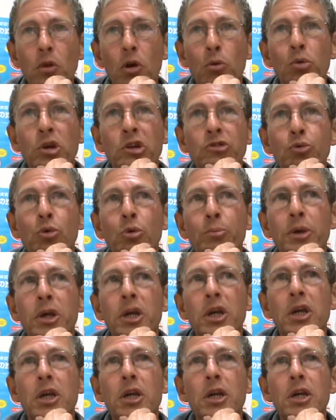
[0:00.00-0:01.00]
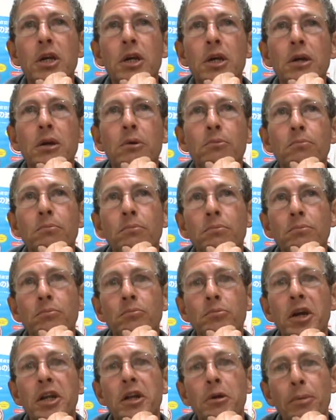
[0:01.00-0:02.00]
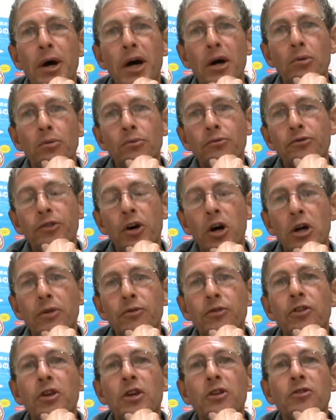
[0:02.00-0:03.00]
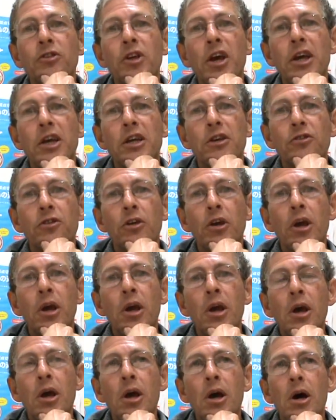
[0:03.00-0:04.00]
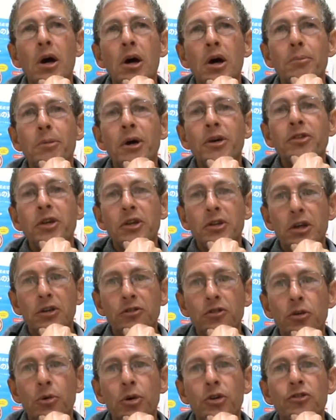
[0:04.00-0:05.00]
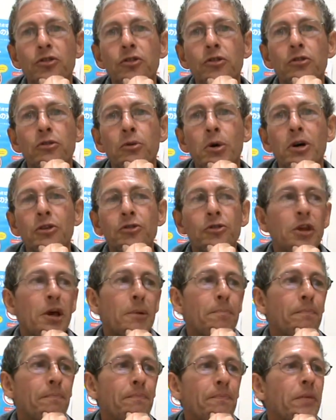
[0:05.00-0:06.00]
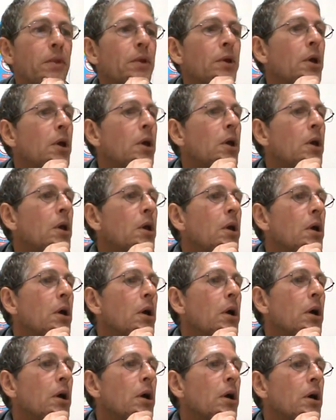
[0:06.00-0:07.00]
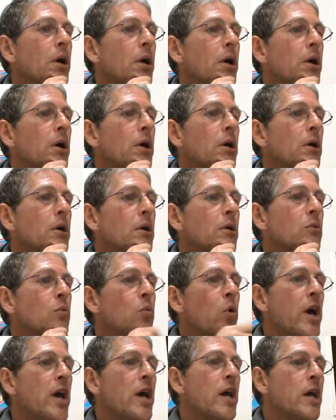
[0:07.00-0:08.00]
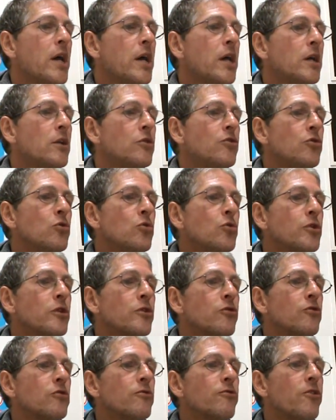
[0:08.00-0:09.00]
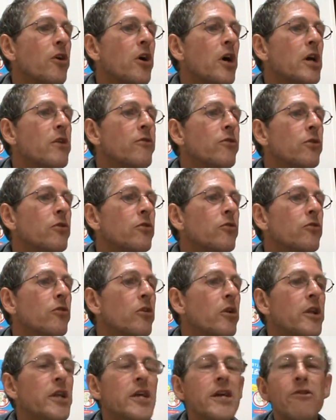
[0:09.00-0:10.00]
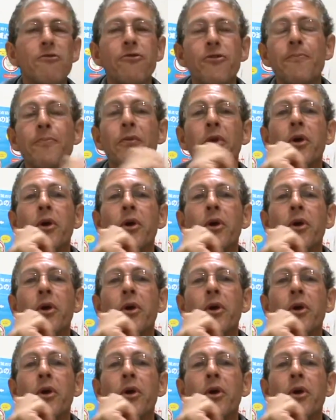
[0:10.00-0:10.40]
which will be um, in about five, six days. Um, I think that's a question to ask them. Uh, where do the survivors live?